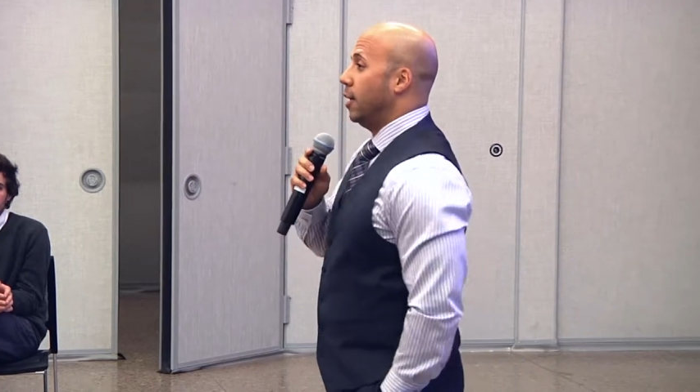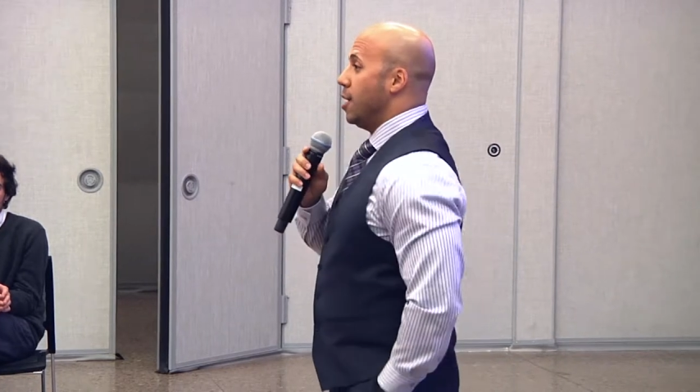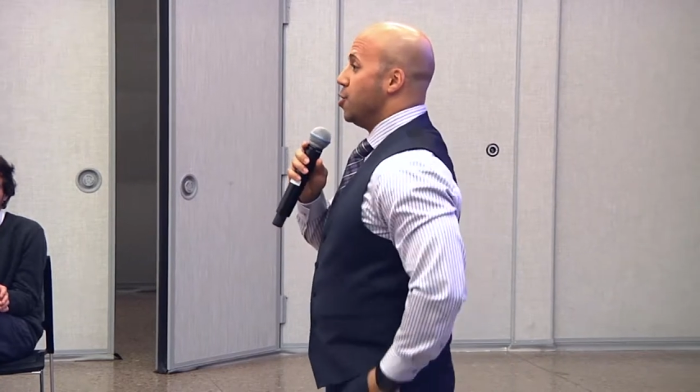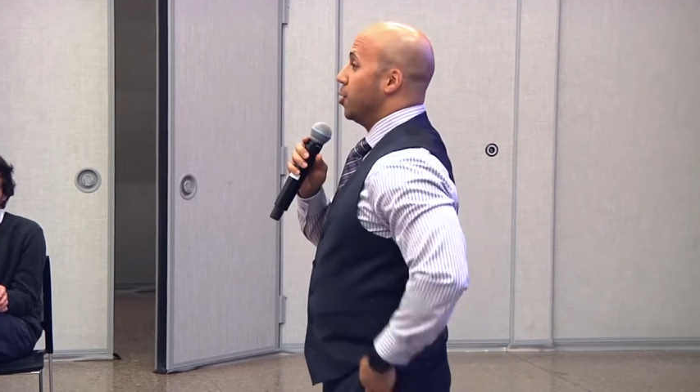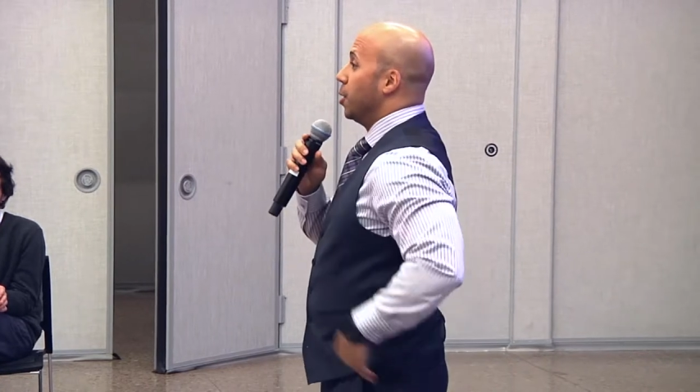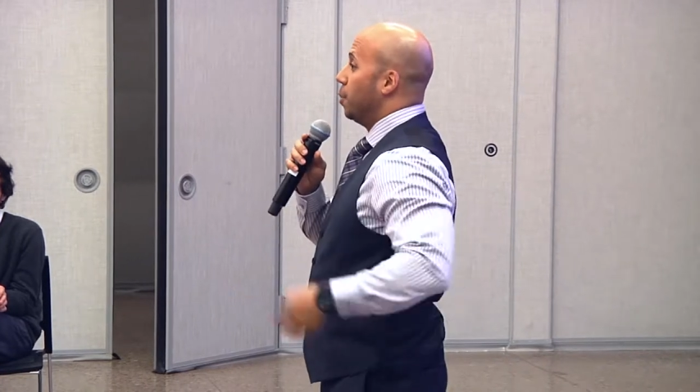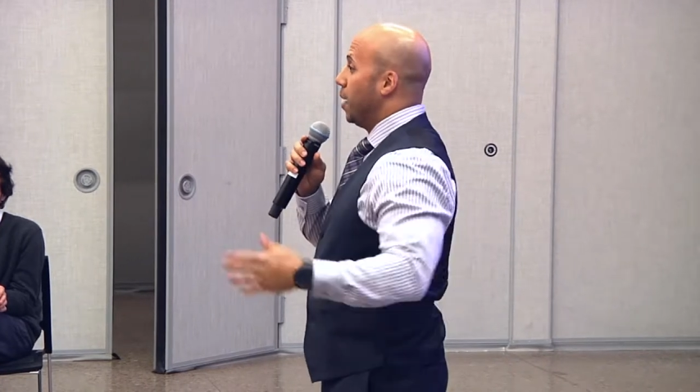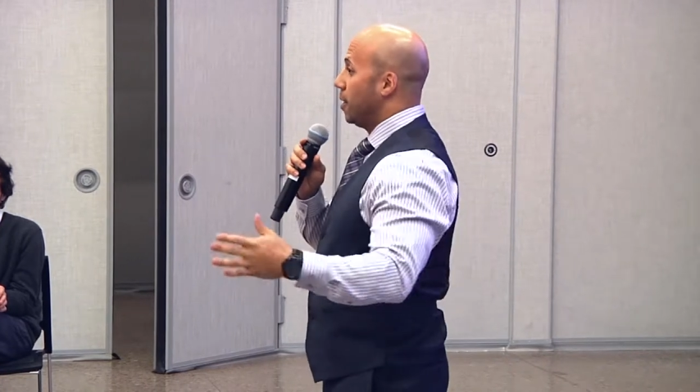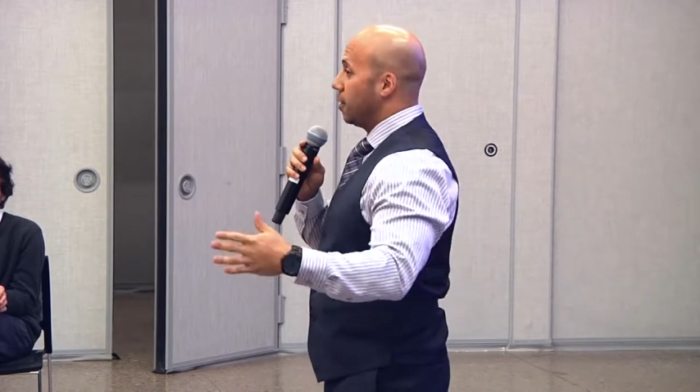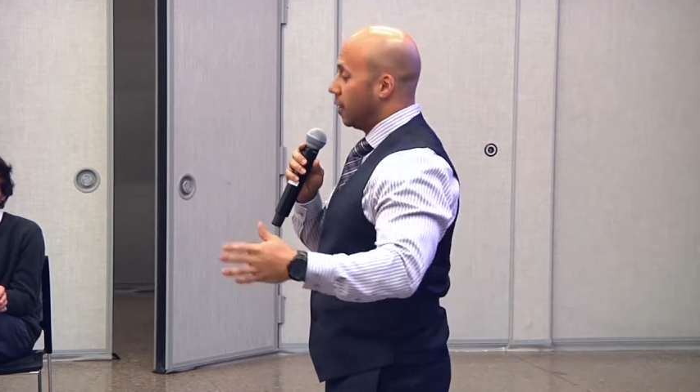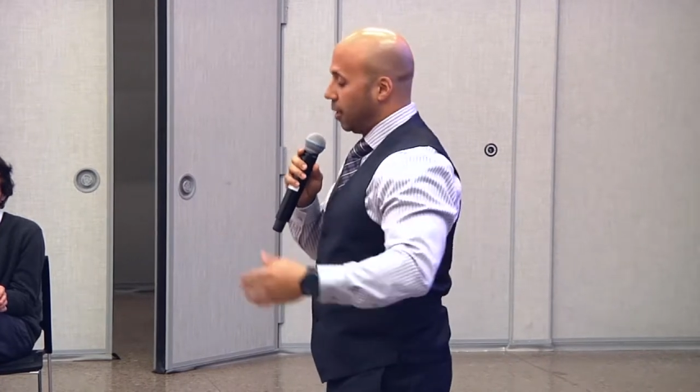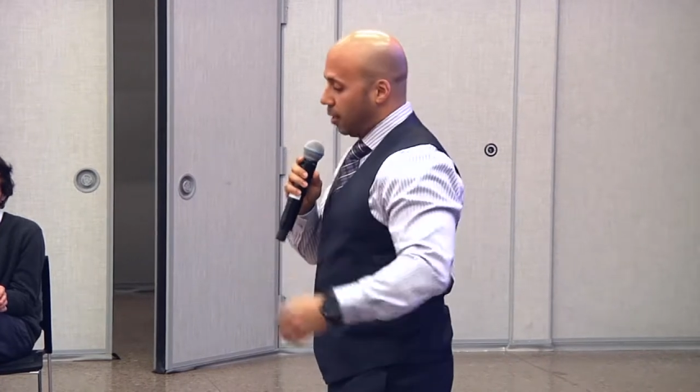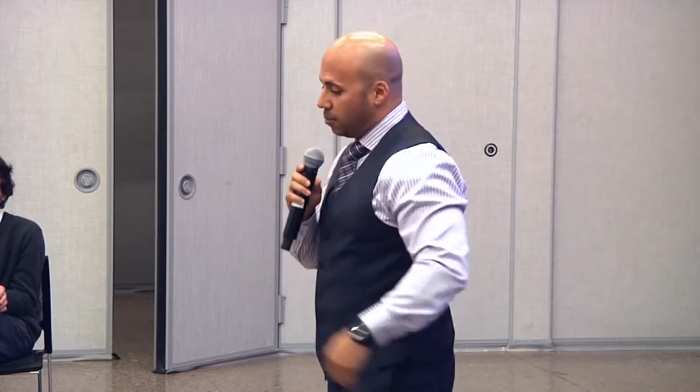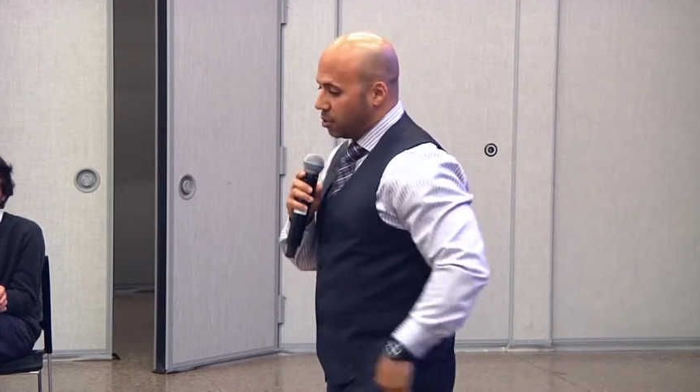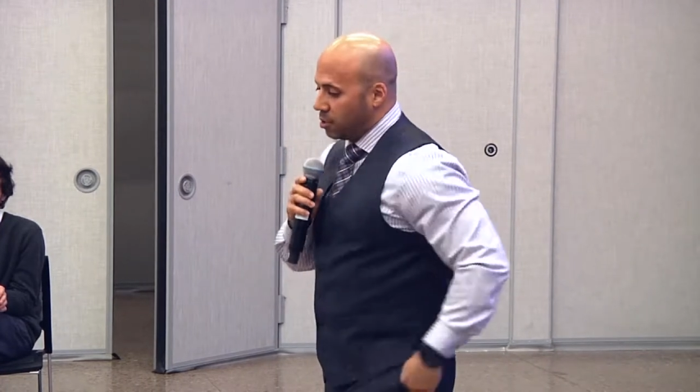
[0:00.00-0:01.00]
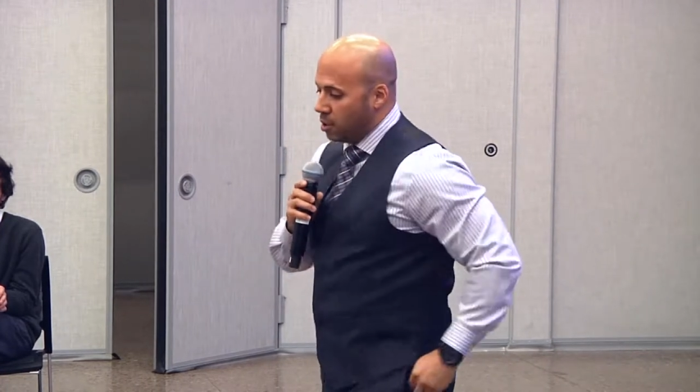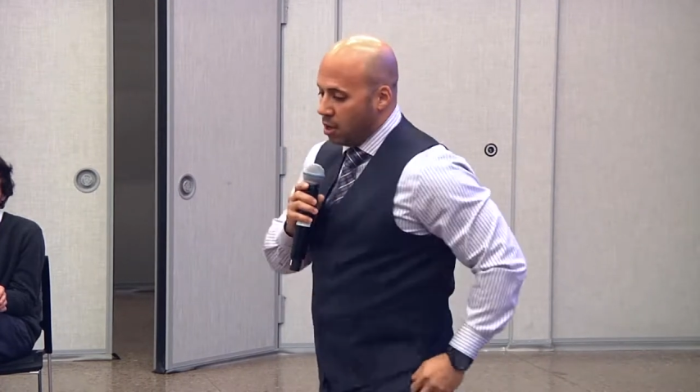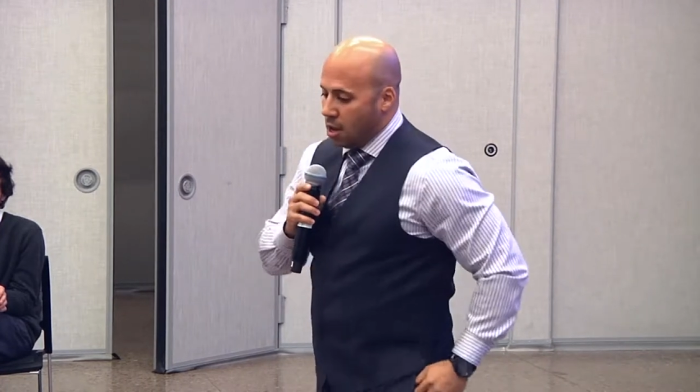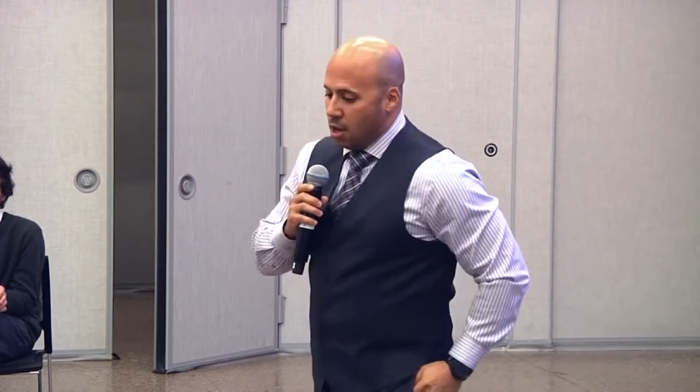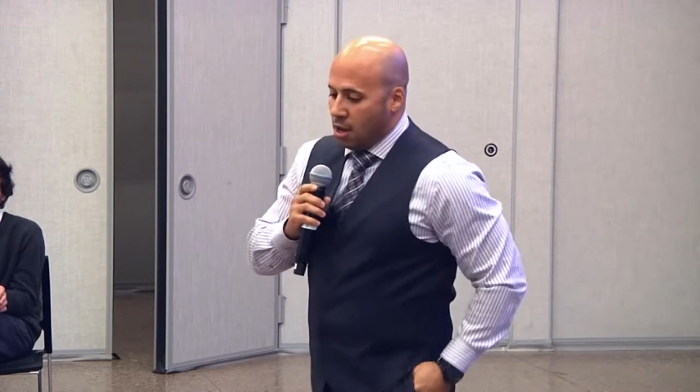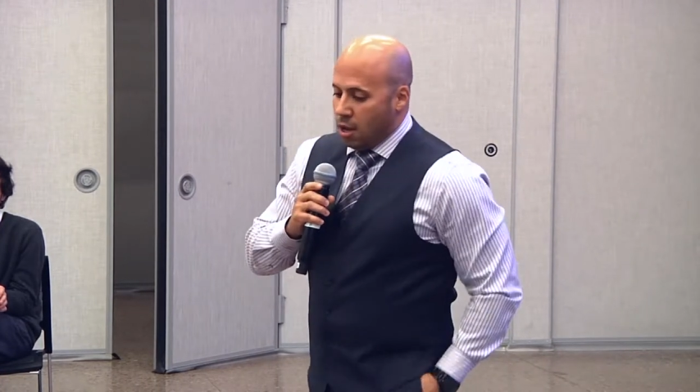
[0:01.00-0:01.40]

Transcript: You can make the games.